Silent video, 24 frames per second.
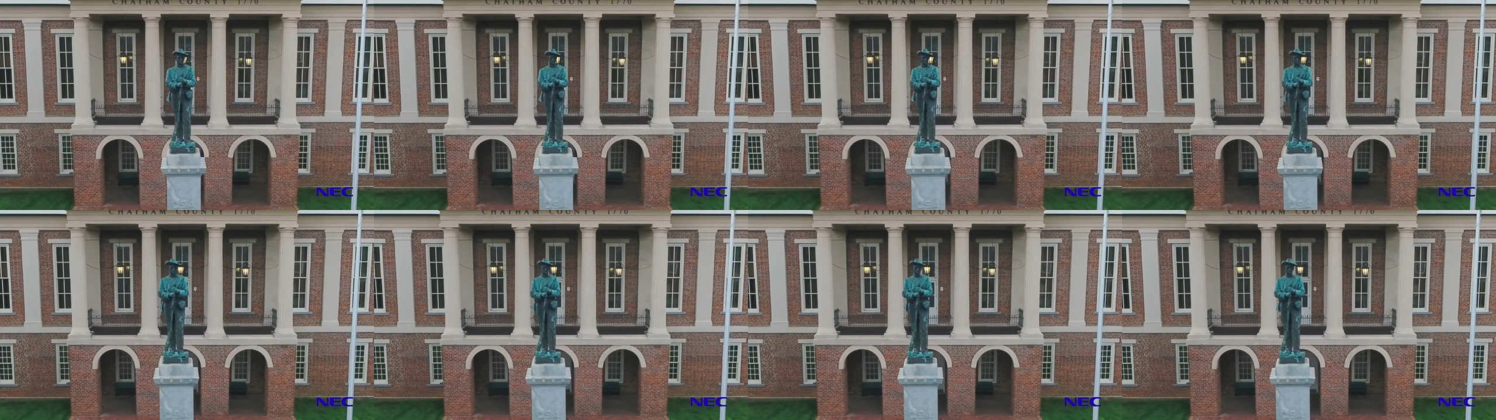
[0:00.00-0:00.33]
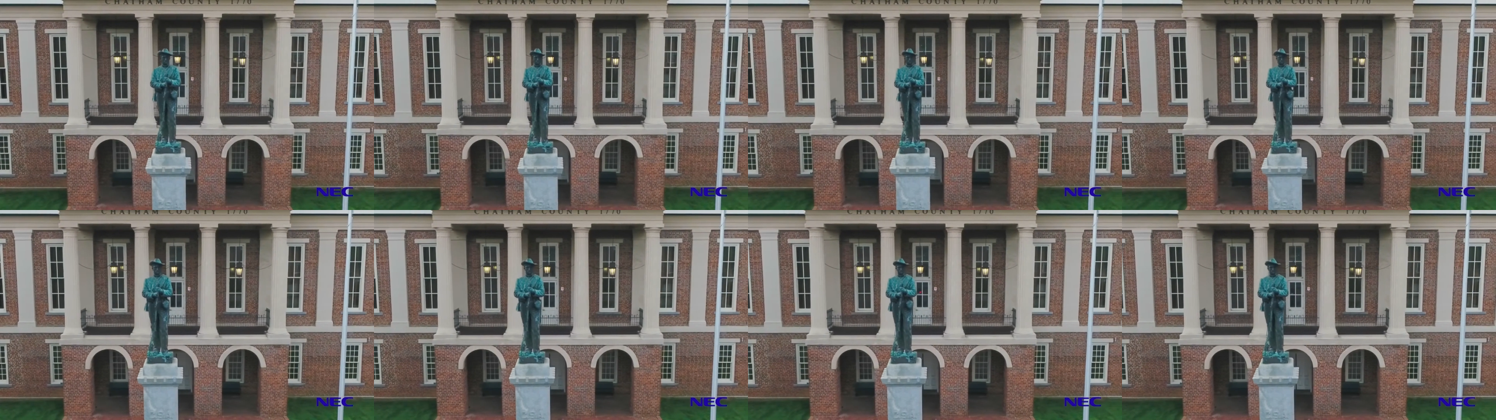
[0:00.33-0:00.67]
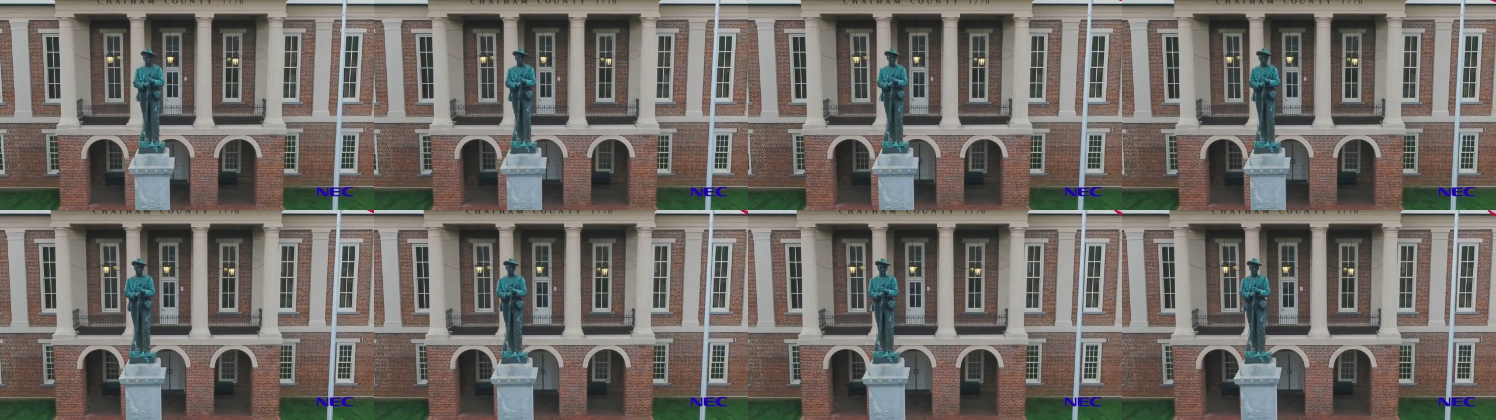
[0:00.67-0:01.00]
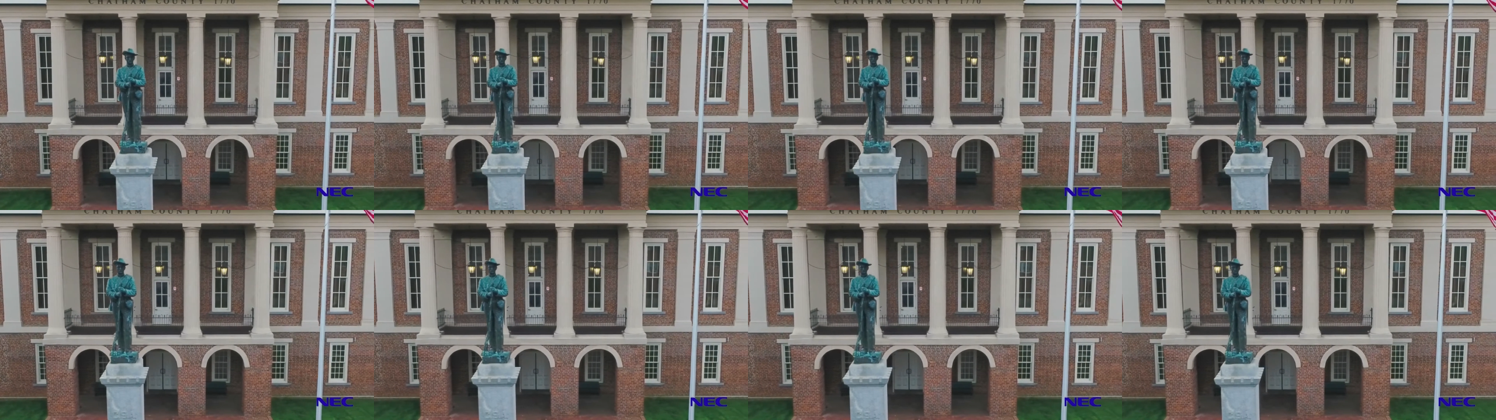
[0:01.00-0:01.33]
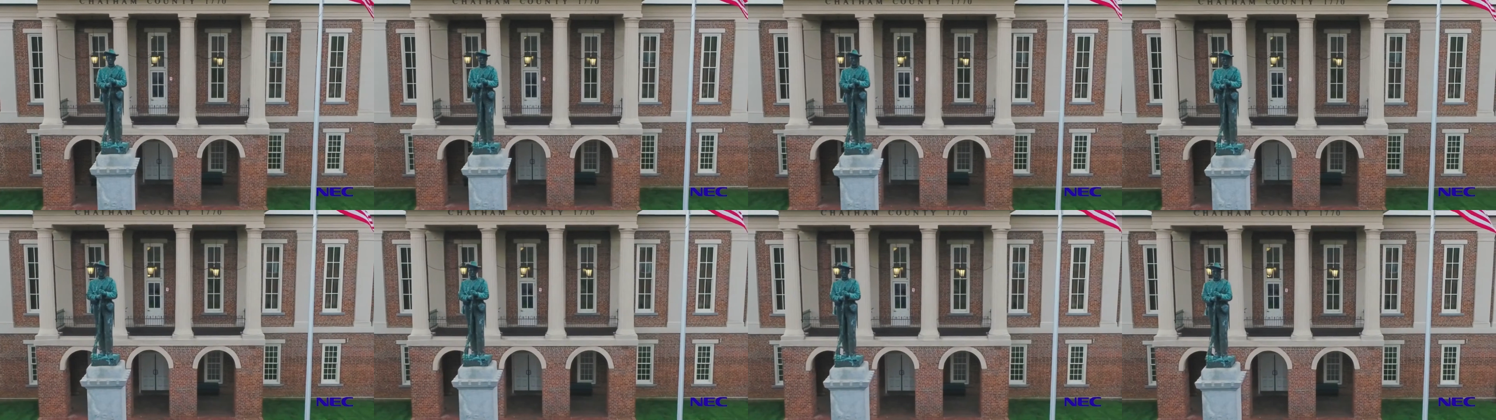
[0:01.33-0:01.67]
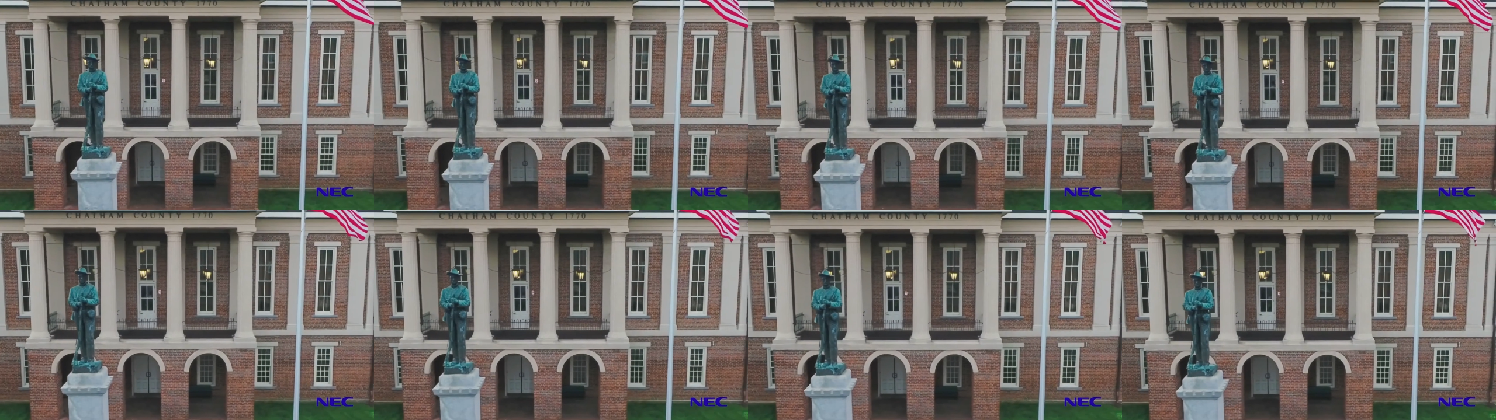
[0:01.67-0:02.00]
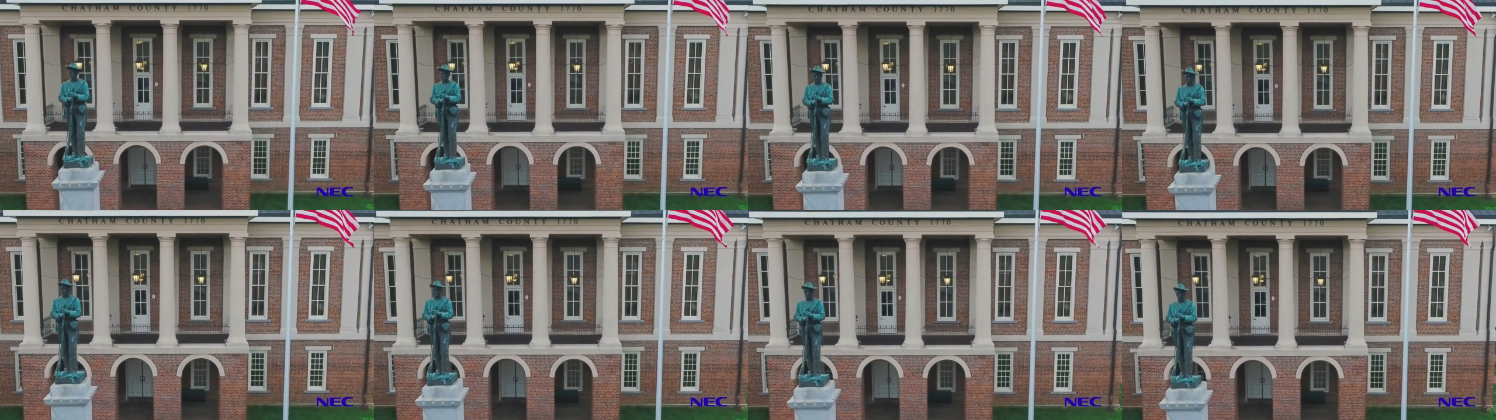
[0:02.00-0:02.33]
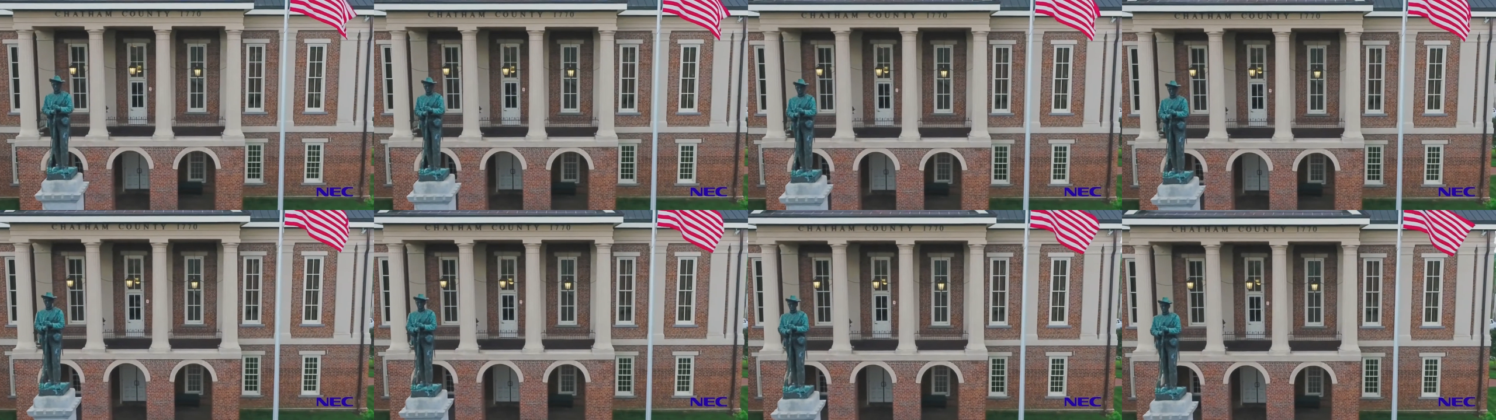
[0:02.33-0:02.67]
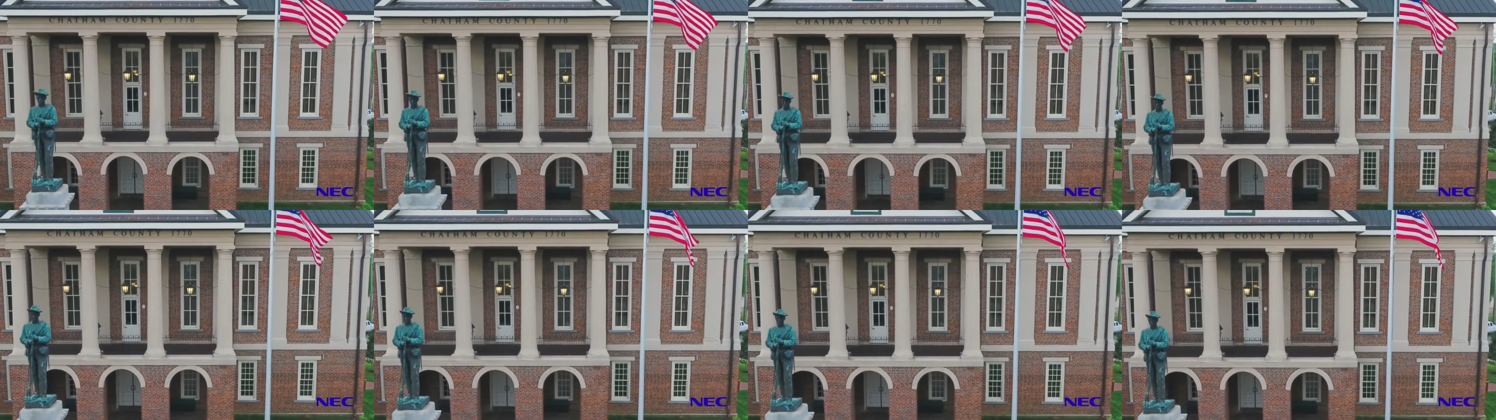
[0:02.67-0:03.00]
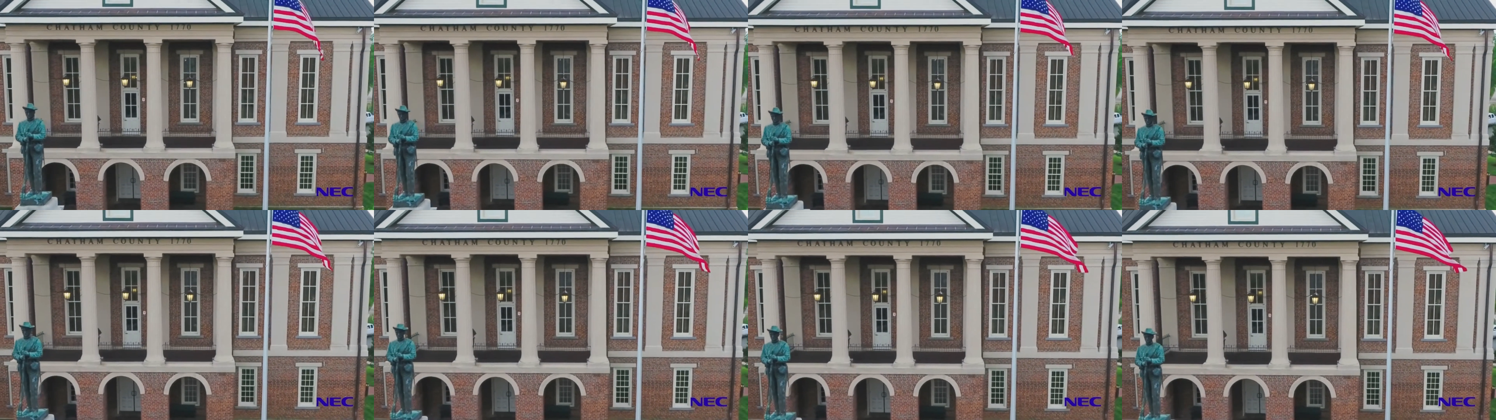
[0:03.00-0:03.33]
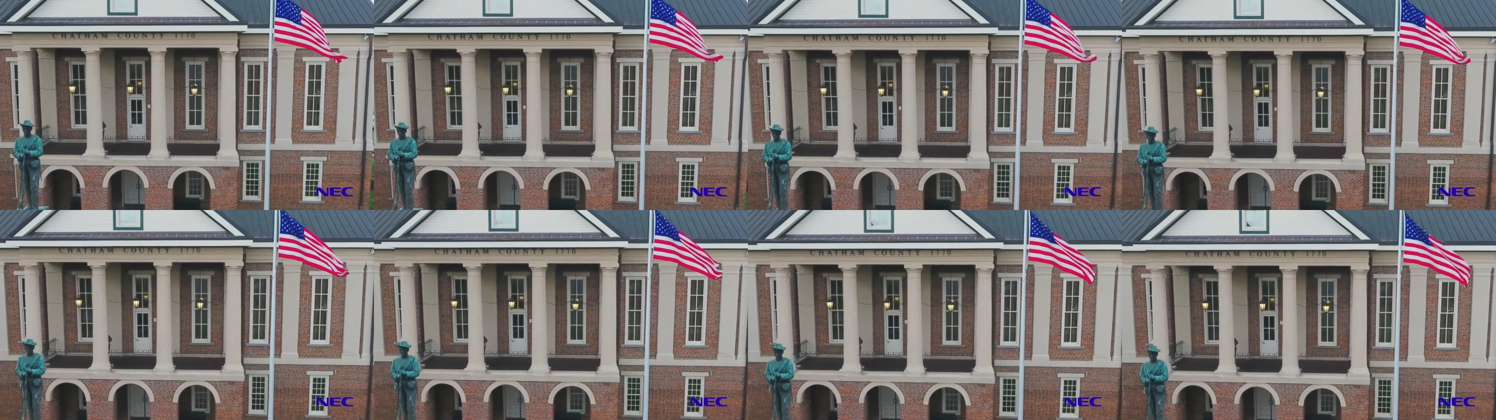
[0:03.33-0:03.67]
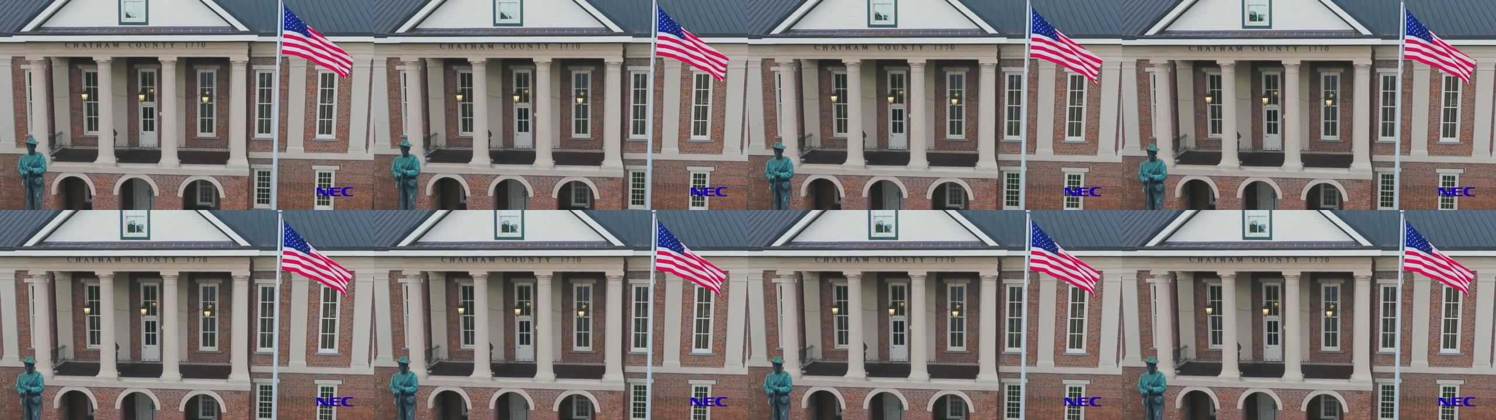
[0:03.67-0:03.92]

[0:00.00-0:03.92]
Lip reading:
[unreadable: no face in view]